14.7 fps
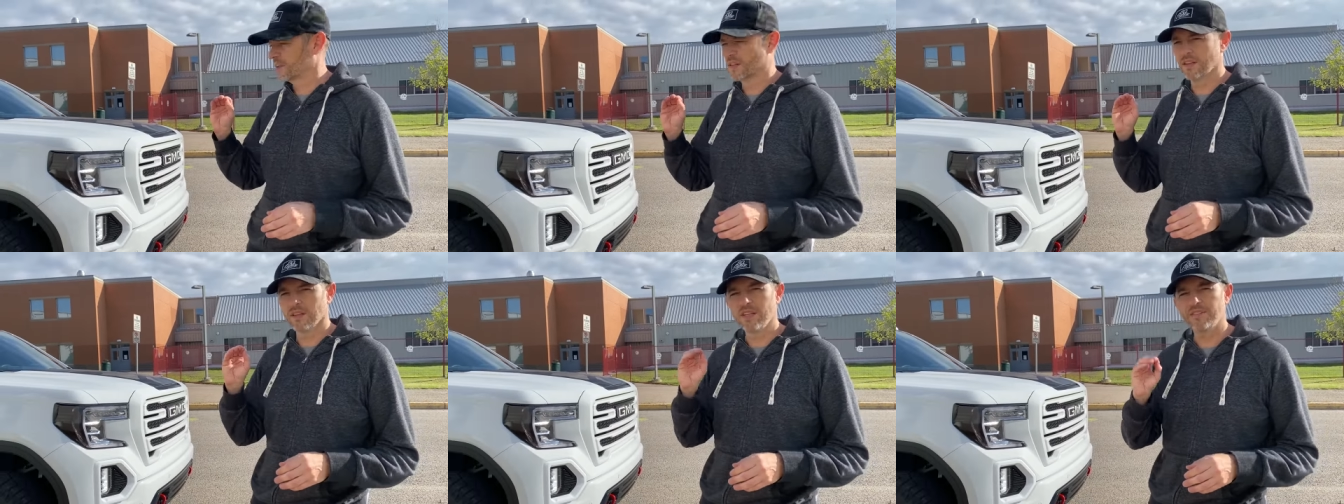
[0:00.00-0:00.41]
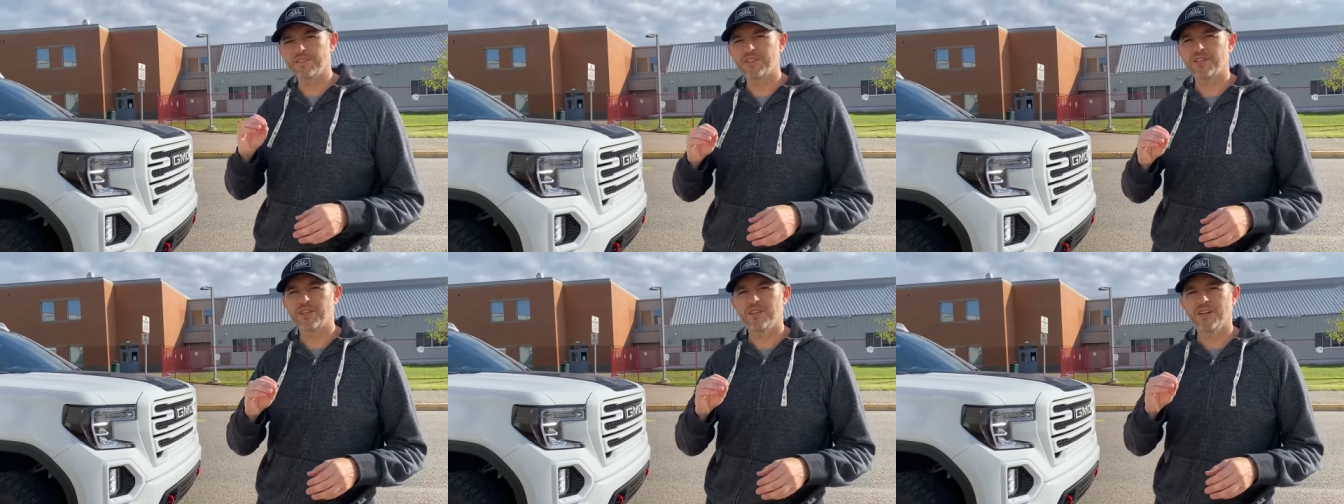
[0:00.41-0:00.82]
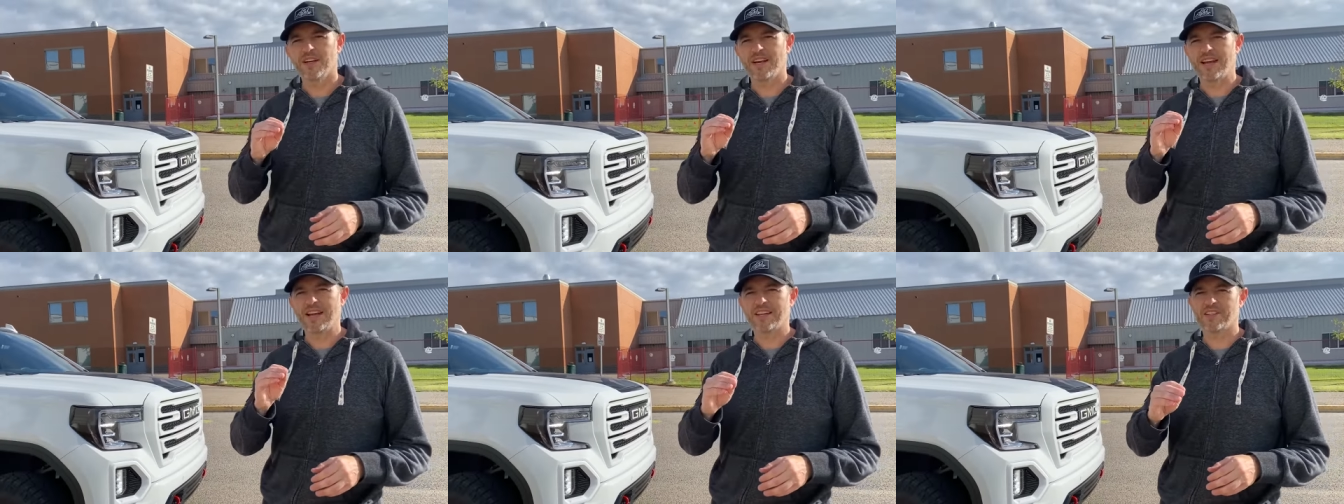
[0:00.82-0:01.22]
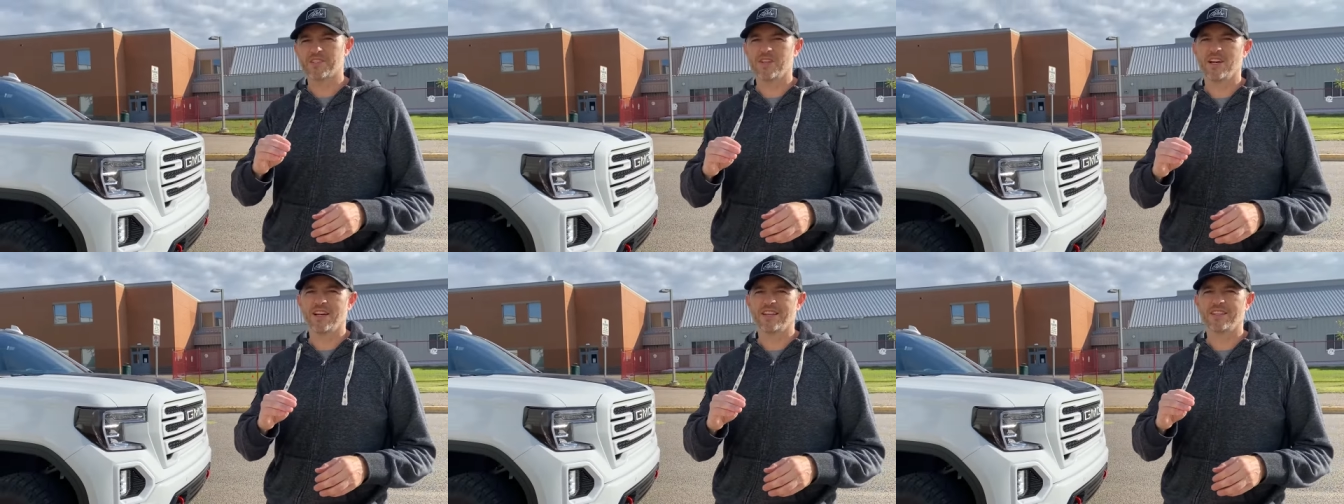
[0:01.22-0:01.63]
the lifter
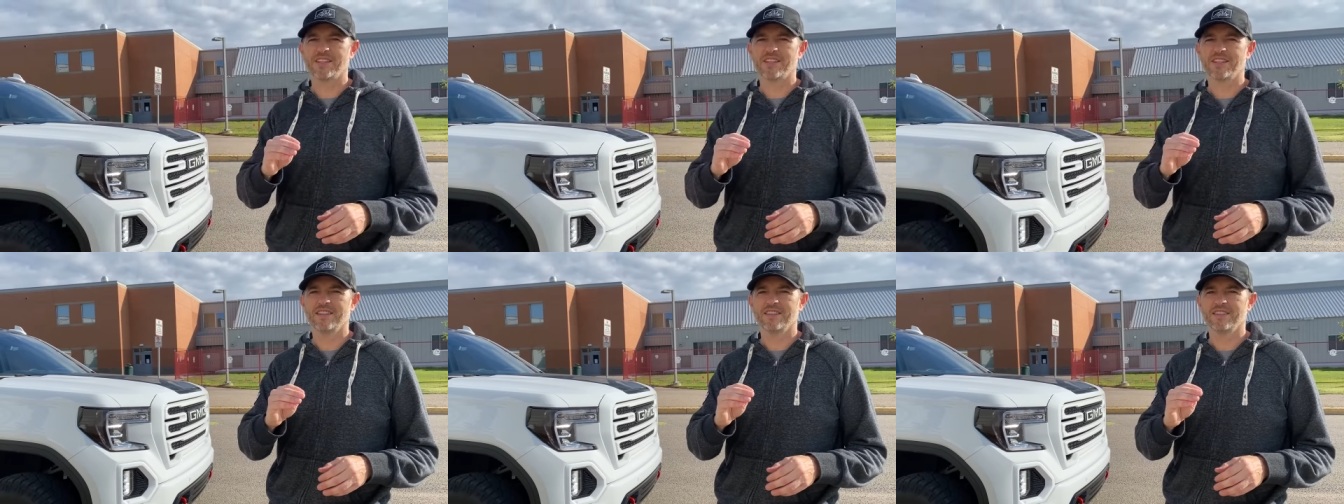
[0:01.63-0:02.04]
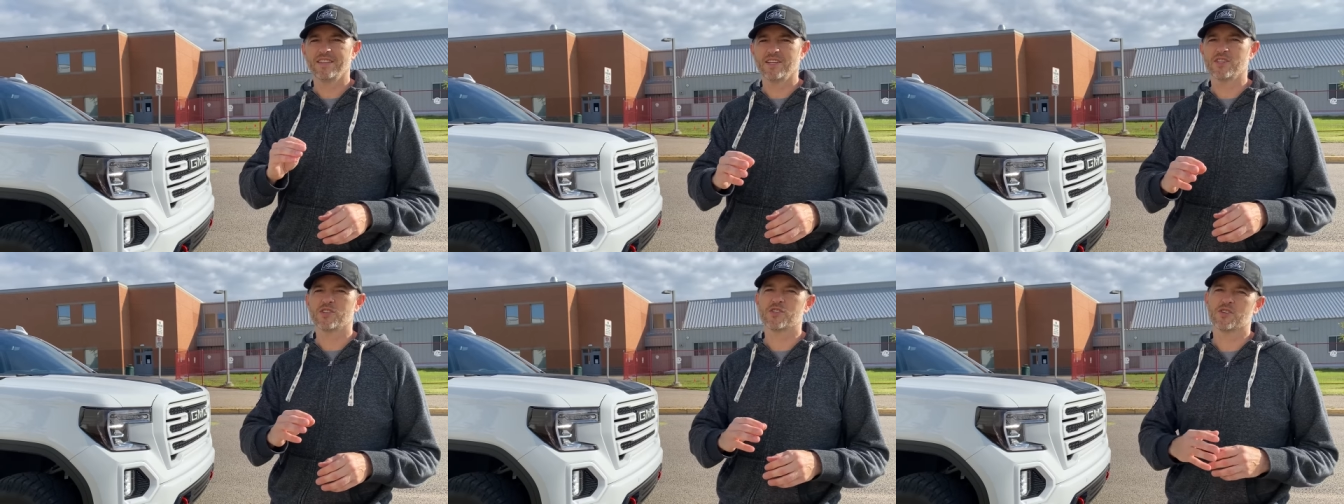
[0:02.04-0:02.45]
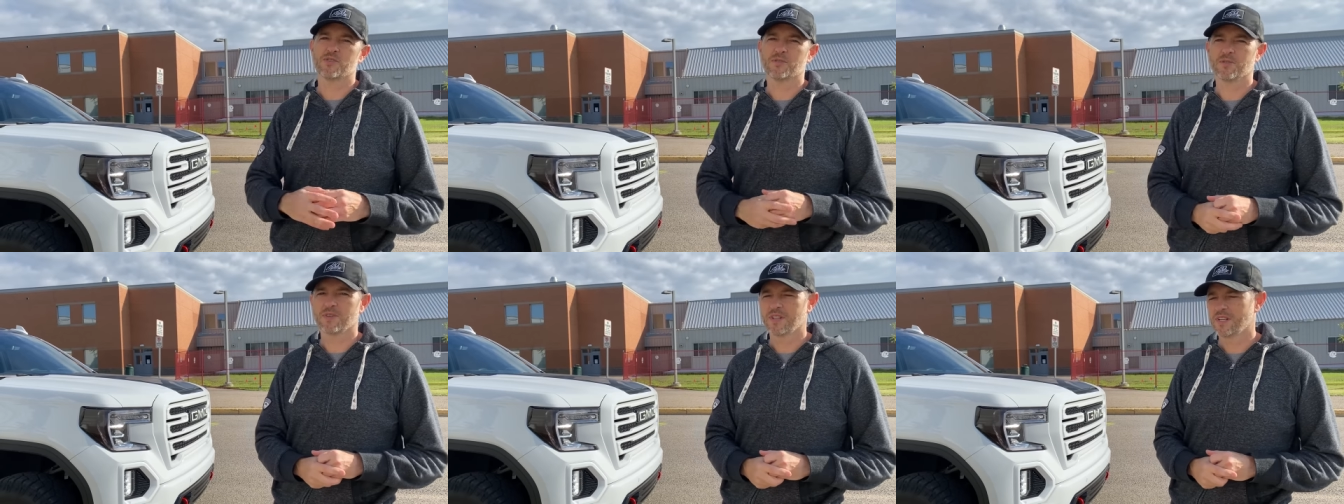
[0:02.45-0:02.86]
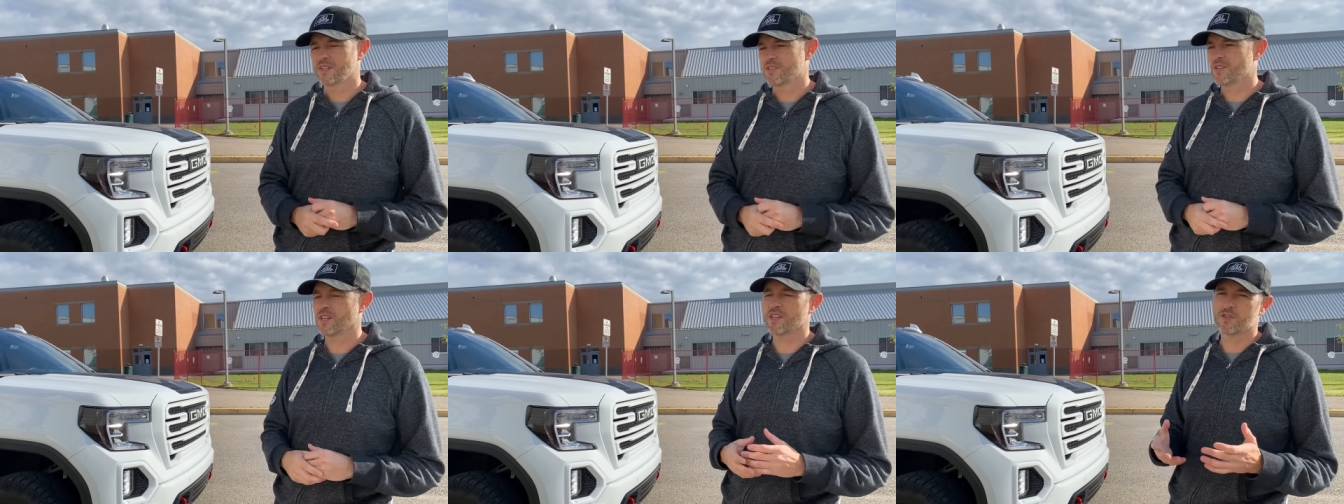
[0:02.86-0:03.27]
anxiety issue.
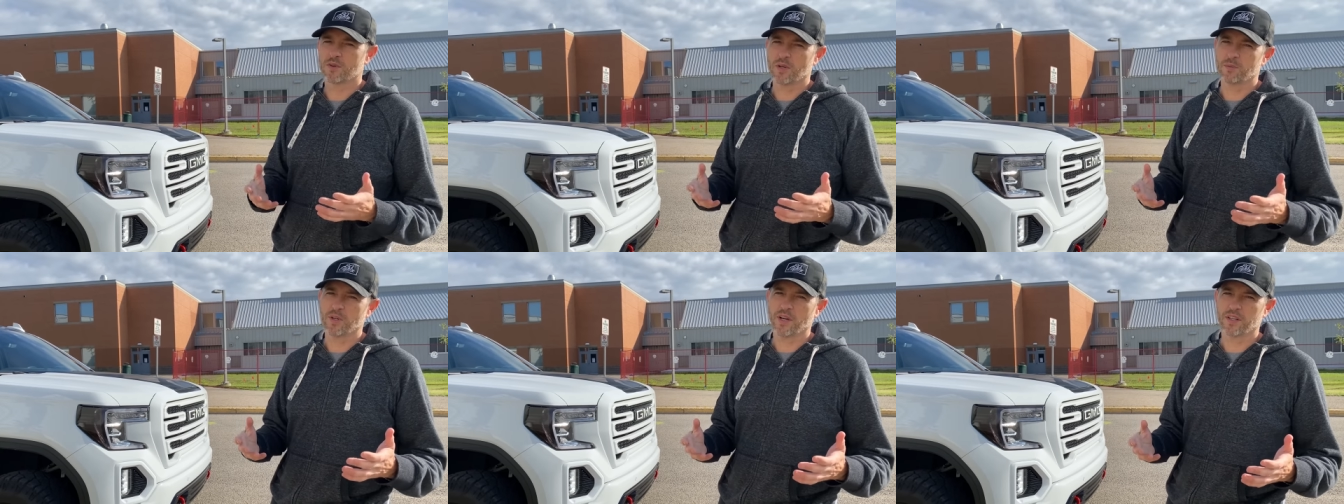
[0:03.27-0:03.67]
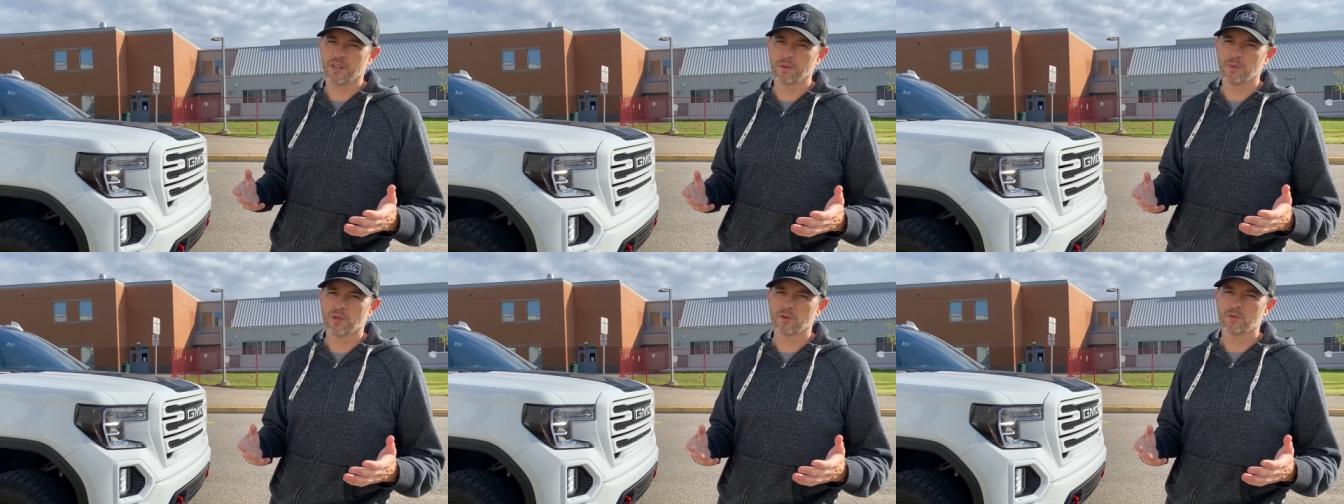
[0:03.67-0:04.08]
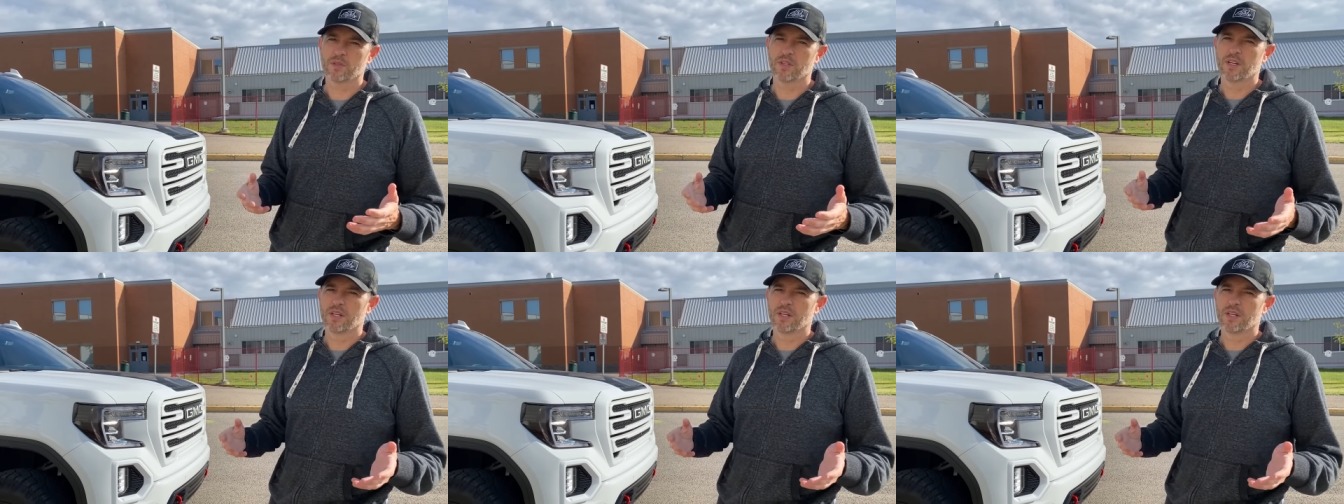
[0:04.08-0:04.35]
So you guys know what I'm talking about.